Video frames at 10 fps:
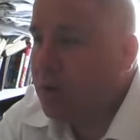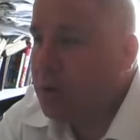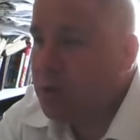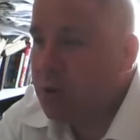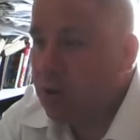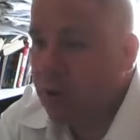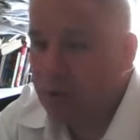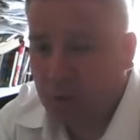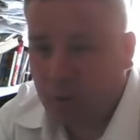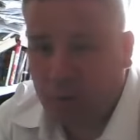Sister
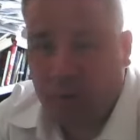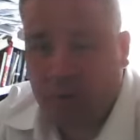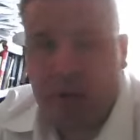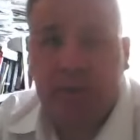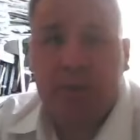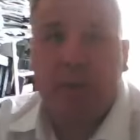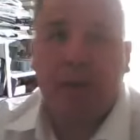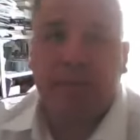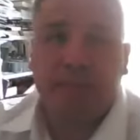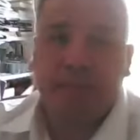J, hope you're okay
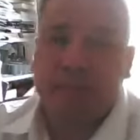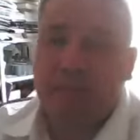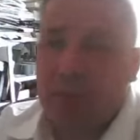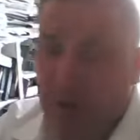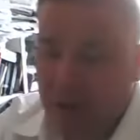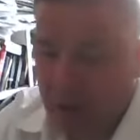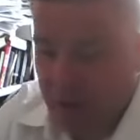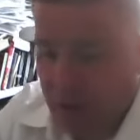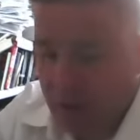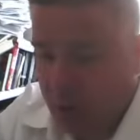today.
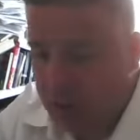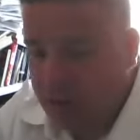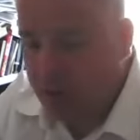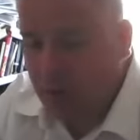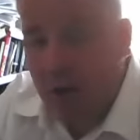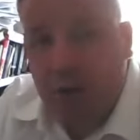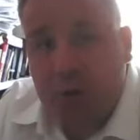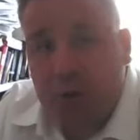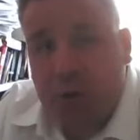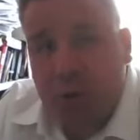The question, are
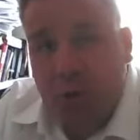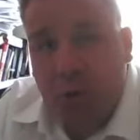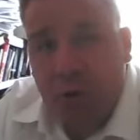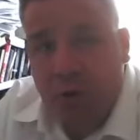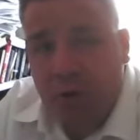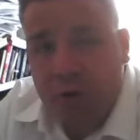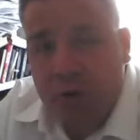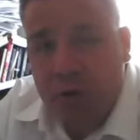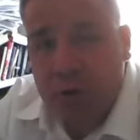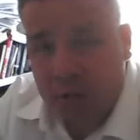you sure
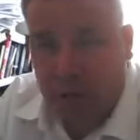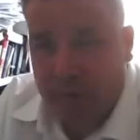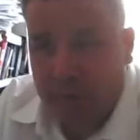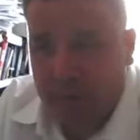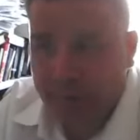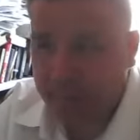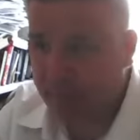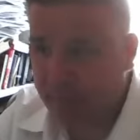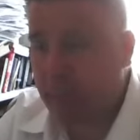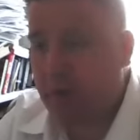you're saved?
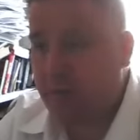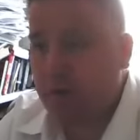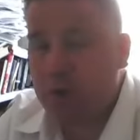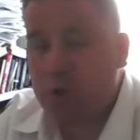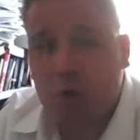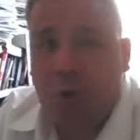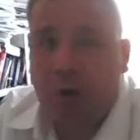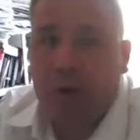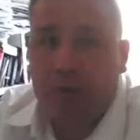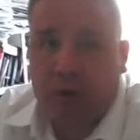I've done a
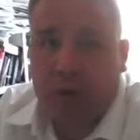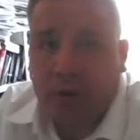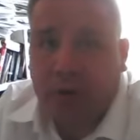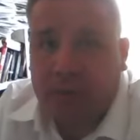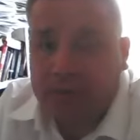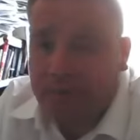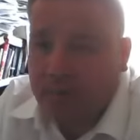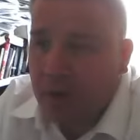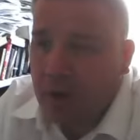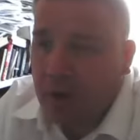2-hour video
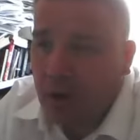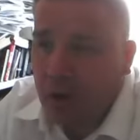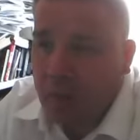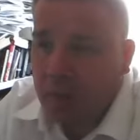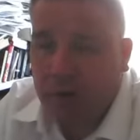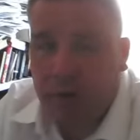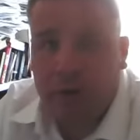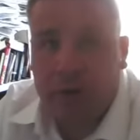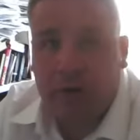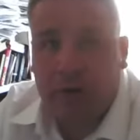on
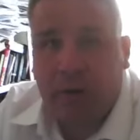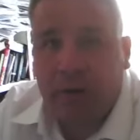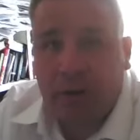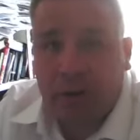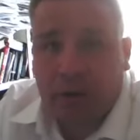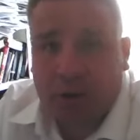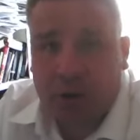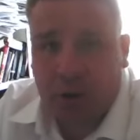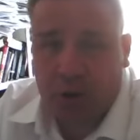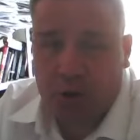Piccadilly
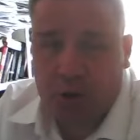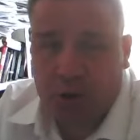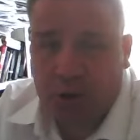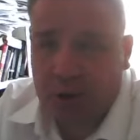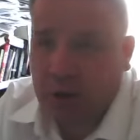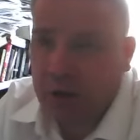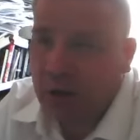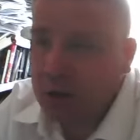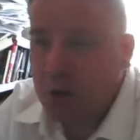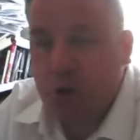Church
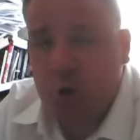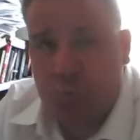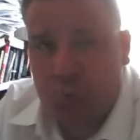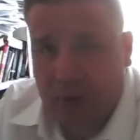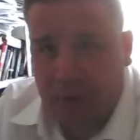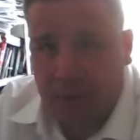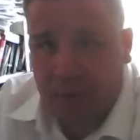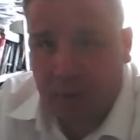YouTube channel.